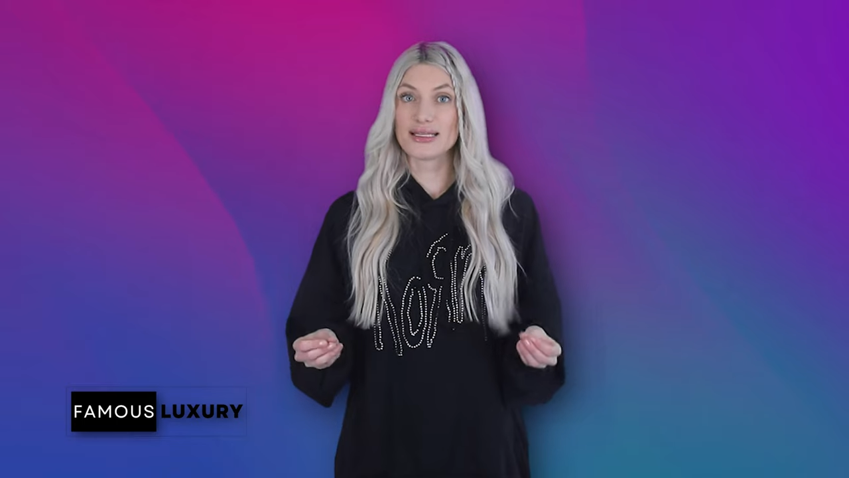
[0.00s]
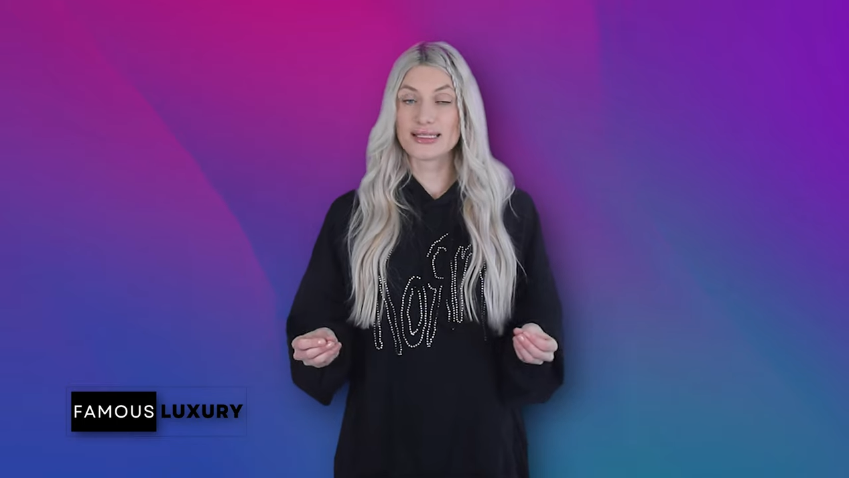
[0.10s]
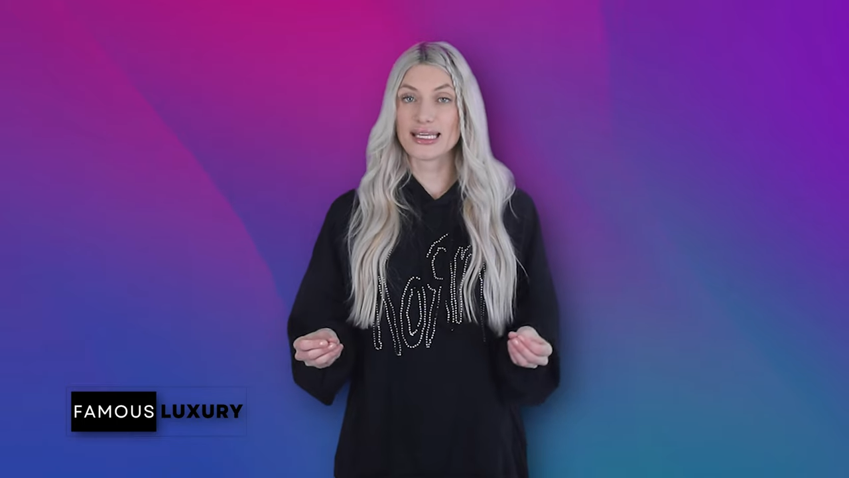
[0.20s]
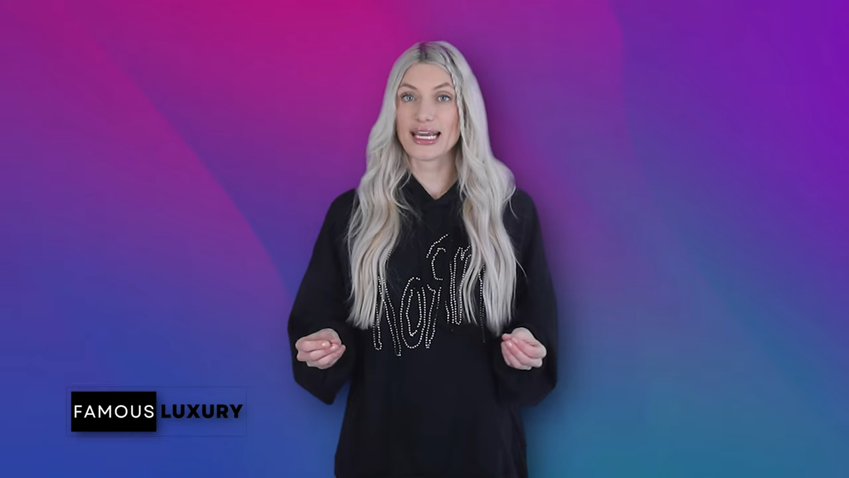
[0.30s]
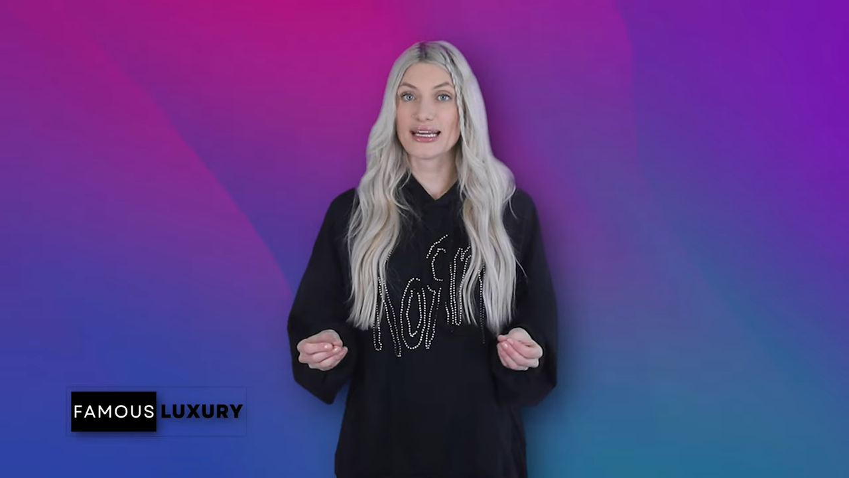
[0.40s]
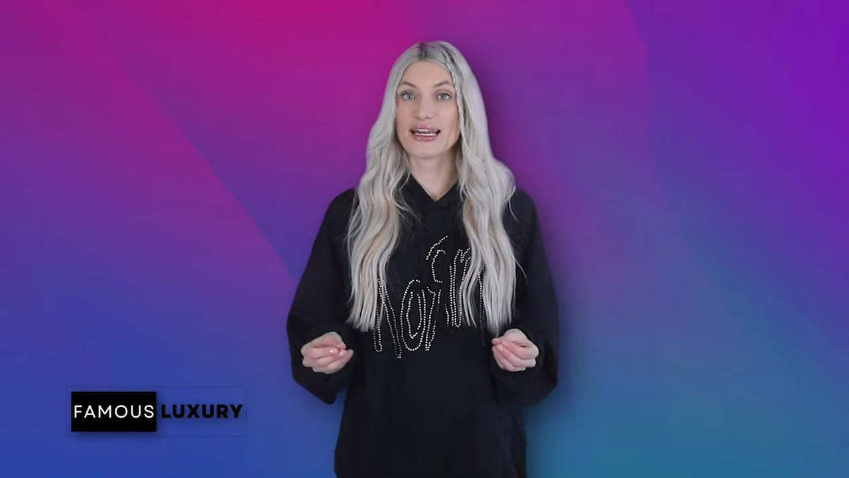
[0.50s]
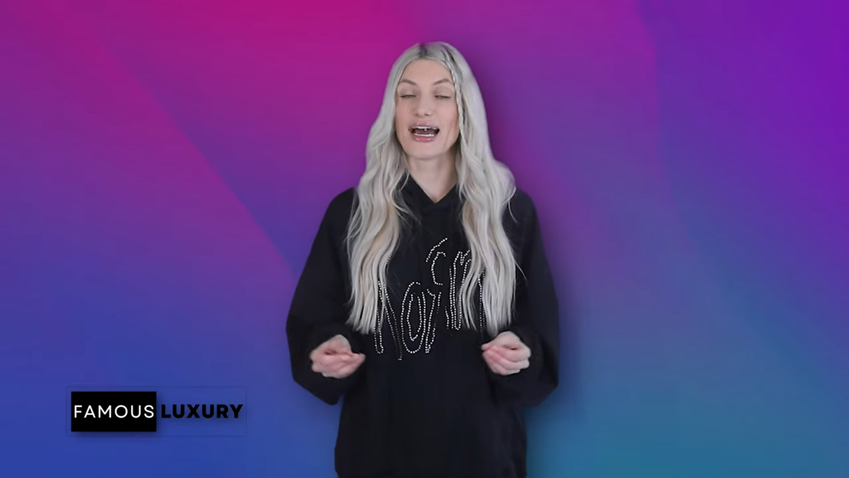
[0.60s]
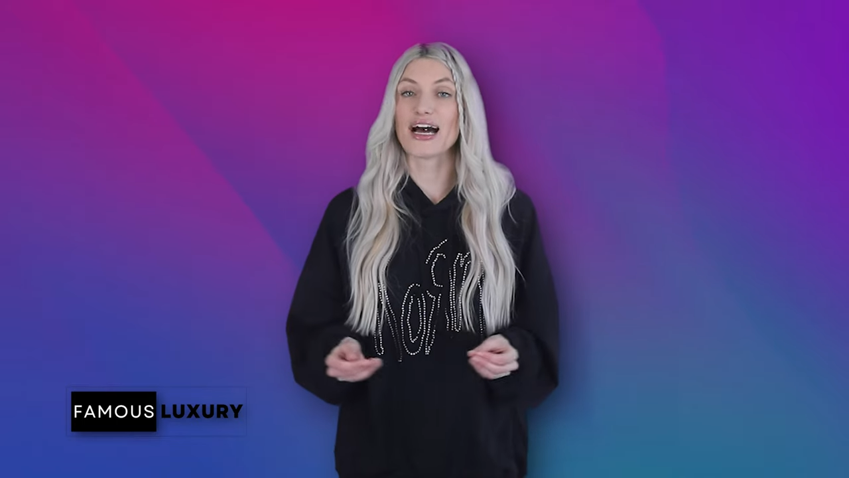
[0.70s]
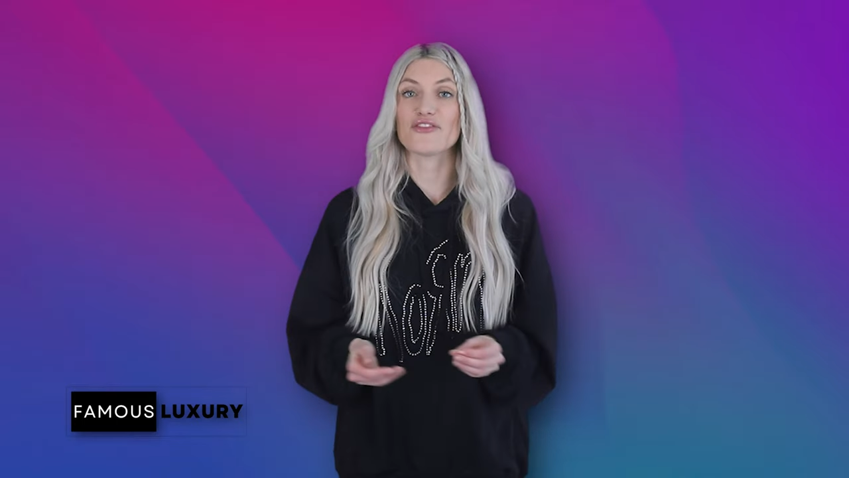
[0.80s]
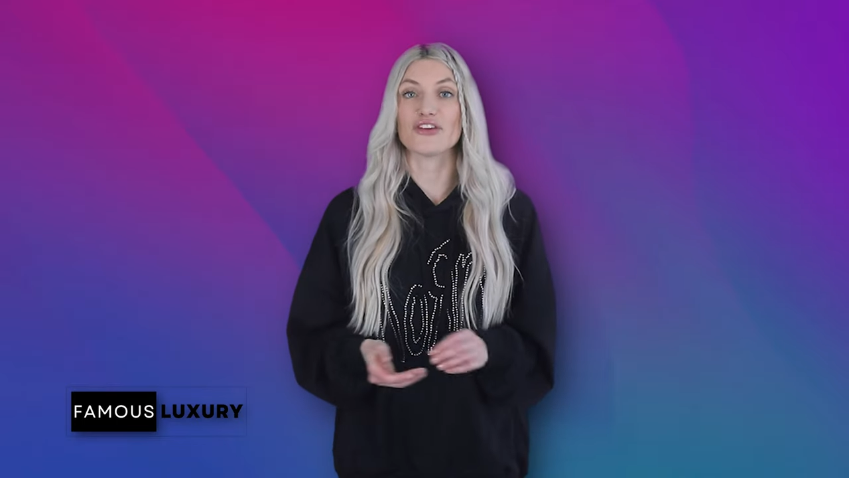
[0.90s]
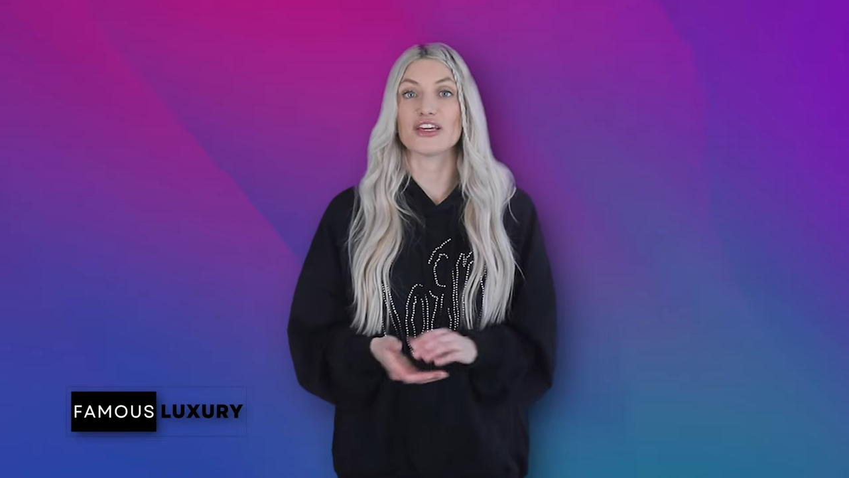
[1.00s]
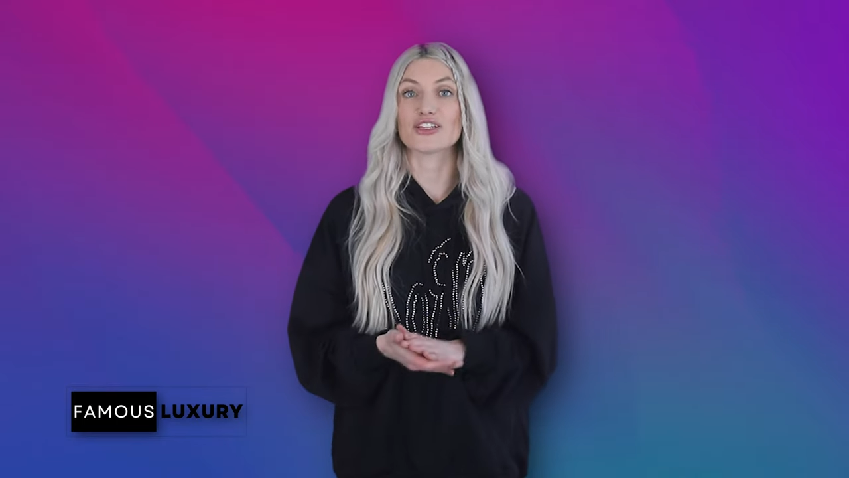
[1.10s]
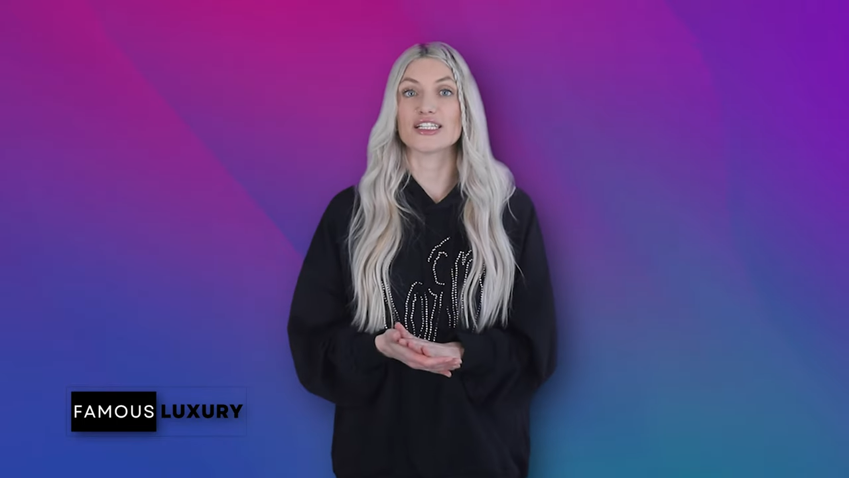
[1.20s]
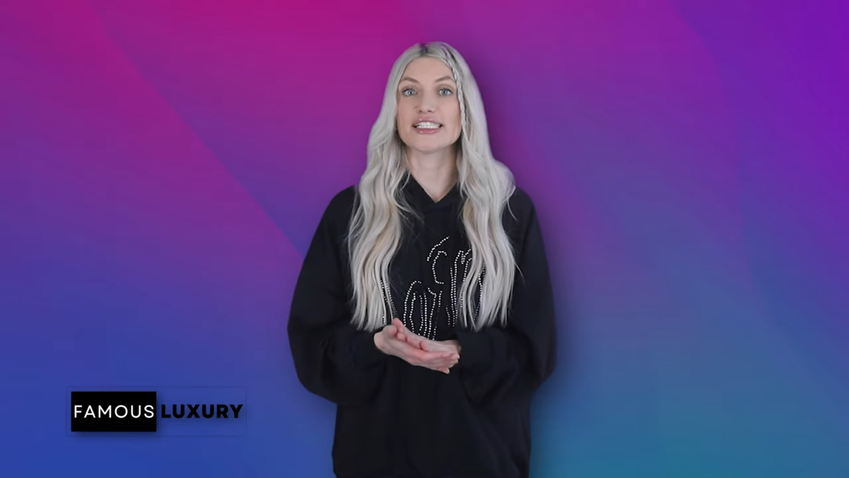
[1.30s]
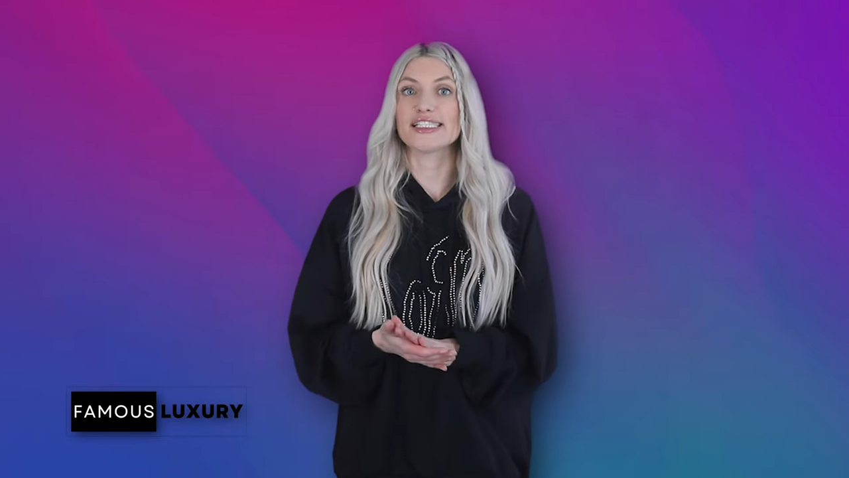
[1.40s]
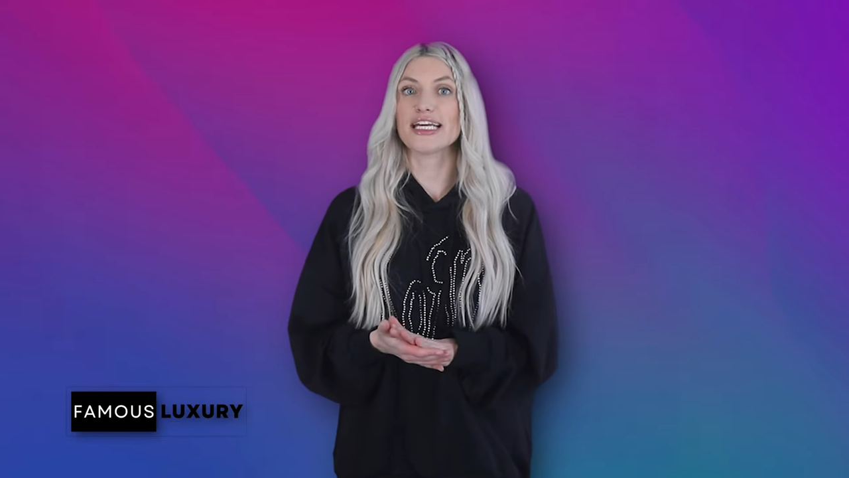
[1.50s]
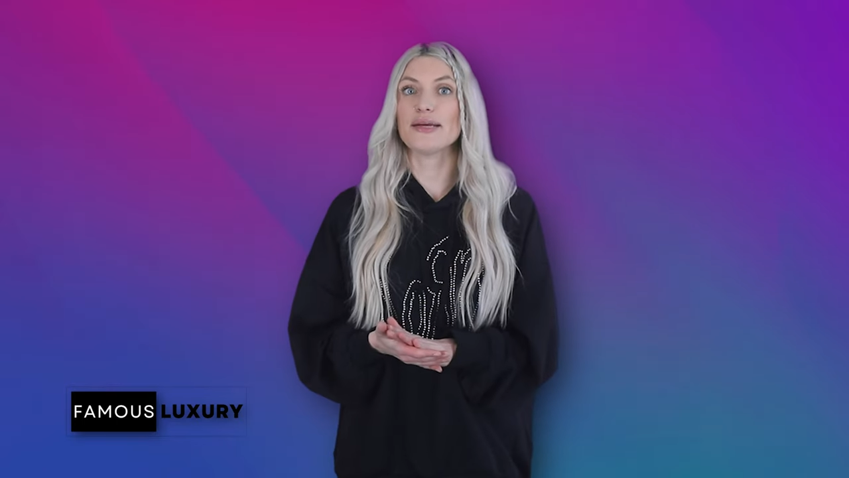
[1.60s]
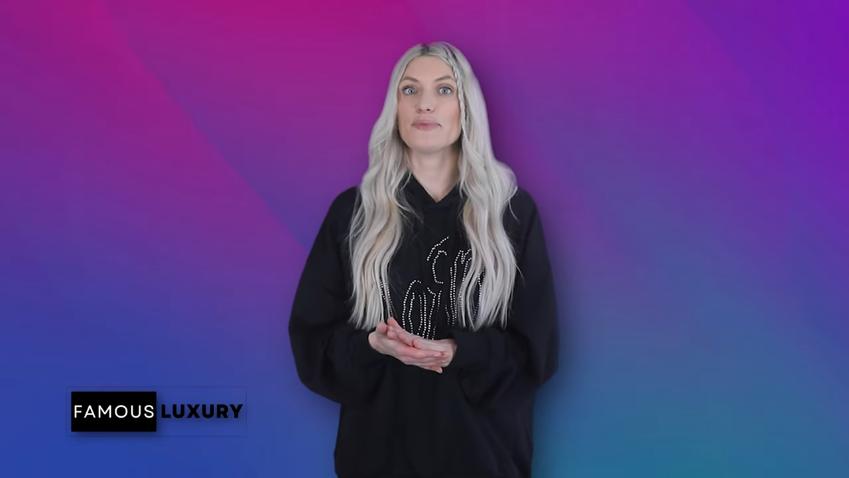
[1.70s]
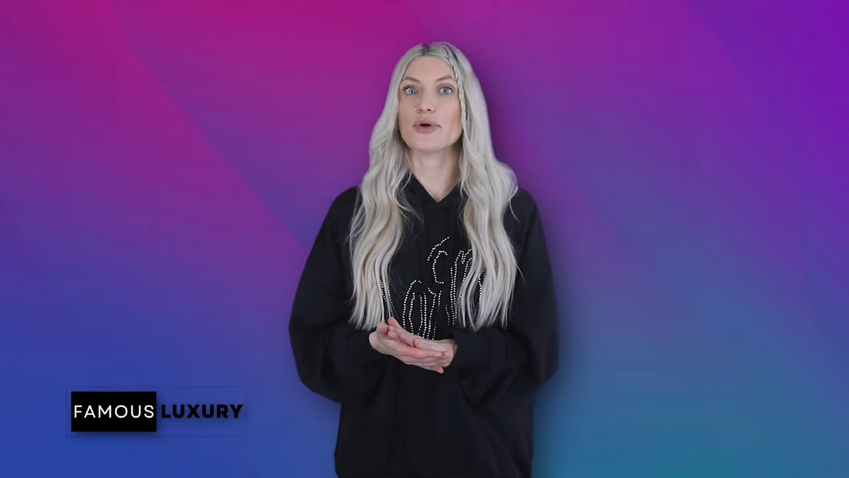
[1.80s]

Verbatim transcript: This gated half-acre estate